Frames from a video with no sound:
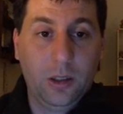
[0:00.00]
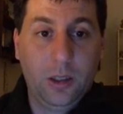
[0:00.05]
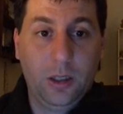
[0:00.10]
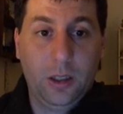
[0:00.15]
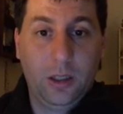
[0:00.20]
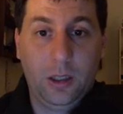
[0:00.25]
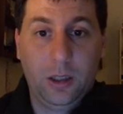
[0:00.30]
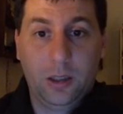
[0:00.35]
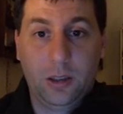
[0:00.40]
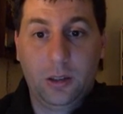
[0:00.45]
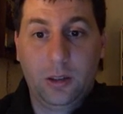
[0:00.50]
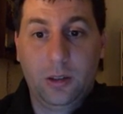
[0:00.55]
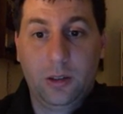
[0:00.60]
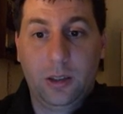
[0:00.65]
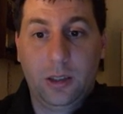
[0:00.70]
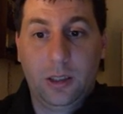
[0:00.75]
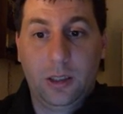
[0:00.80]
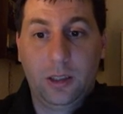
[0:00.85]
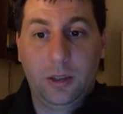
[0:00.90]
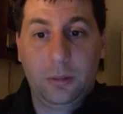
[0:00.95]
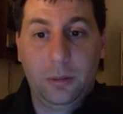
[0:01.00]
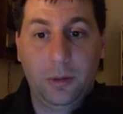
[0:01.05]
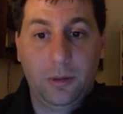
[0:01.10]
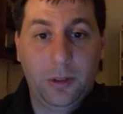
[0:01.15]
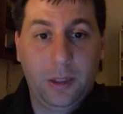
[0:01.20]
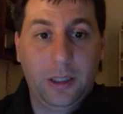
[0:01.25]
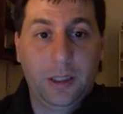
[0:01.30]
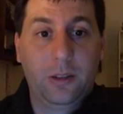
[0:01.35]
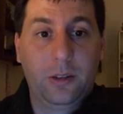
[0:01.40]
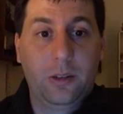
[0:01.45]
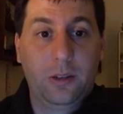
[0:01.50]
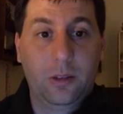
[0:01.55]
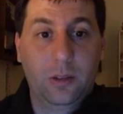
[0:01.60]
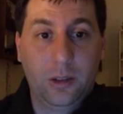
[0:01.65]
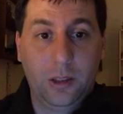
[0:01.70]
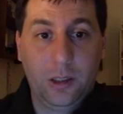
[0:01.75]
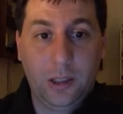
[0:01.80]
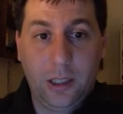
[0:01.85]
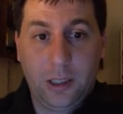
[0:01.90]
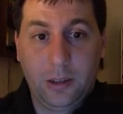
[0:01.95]
and uh, provides
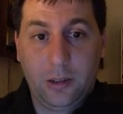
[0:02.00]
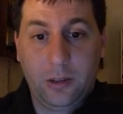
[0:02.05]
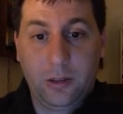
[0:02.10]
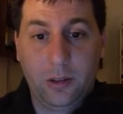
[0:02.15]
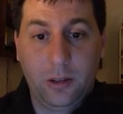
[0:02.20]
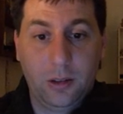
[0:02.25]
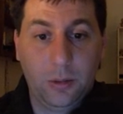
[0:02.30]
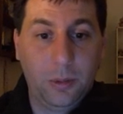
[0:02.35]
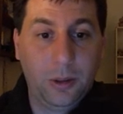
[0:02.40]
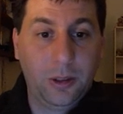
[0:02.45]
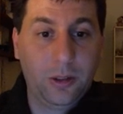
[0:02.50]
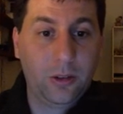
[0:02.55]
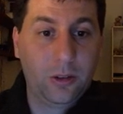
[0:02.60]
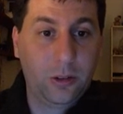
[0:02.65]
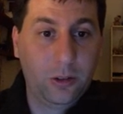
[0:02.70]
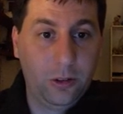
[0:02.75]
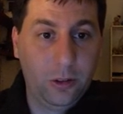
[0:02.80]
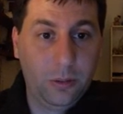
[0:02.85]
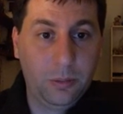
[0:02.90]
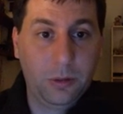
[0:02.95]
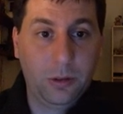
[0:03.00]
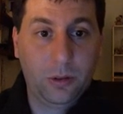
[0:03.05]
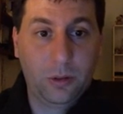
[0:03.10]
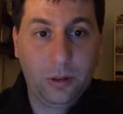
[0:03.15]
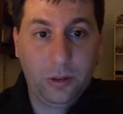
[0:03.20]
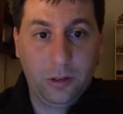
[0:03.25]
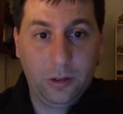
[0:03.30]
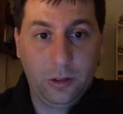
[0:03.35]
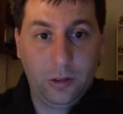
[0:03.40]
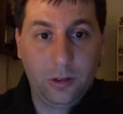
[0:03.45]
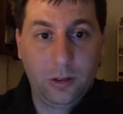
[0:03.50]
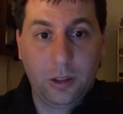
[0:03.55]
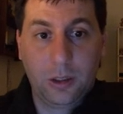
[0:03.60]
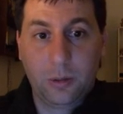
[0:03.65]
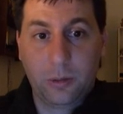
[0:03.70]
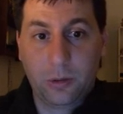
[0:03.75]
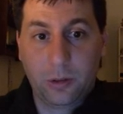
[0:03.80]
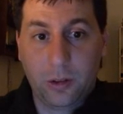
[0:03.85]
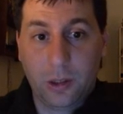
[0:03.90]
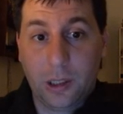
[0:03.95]
the guidance and the mentorship to the rest of the
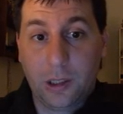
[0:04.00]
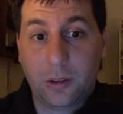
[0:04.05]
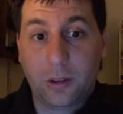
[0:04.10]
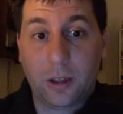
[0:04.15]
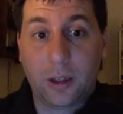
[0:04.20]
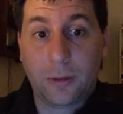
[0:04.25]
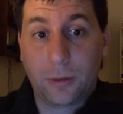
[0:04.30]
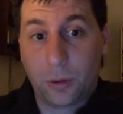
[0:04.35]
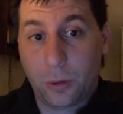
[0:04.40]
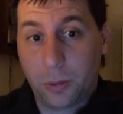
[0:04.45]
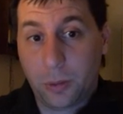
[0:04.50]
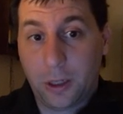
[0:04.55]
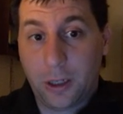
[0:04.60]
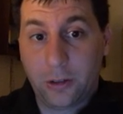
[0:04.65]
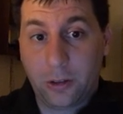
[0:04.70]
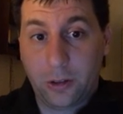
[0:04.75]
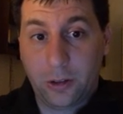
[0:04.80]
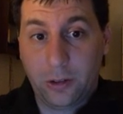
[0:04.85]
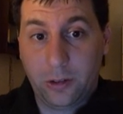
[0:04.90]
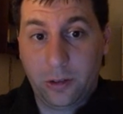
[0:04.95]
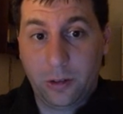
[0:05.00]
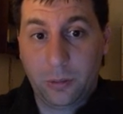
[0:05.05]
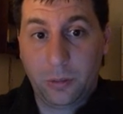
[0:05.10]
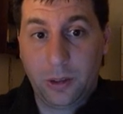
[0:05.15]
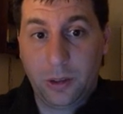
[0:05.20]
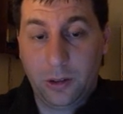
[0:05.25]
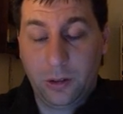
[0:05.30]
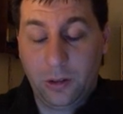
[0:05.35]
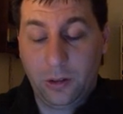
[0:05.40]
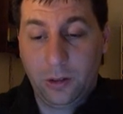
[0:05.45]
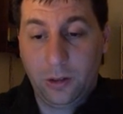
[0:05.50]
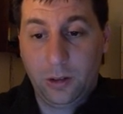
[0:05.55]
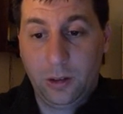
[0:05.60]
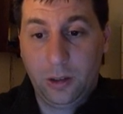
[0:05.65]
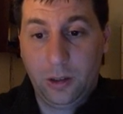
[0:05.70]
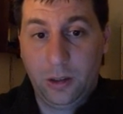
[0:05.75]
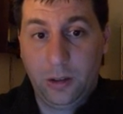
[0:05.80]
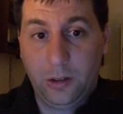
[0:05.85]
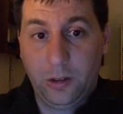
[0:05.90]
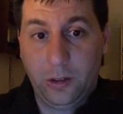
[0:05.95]
team so that software projects can be
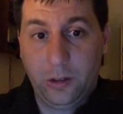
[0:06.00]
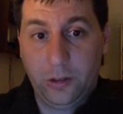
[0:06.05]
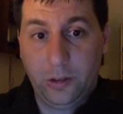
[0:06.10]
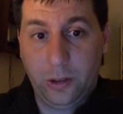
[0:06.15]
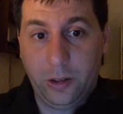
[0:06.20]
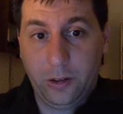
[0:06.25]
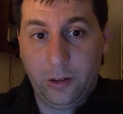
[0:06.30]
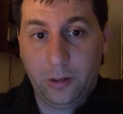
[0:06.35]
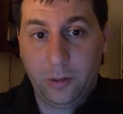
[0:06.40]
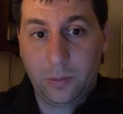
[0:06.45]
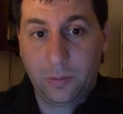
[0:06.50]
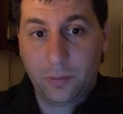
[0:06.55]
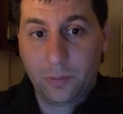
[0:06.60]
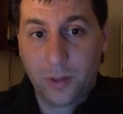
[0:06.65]
a success.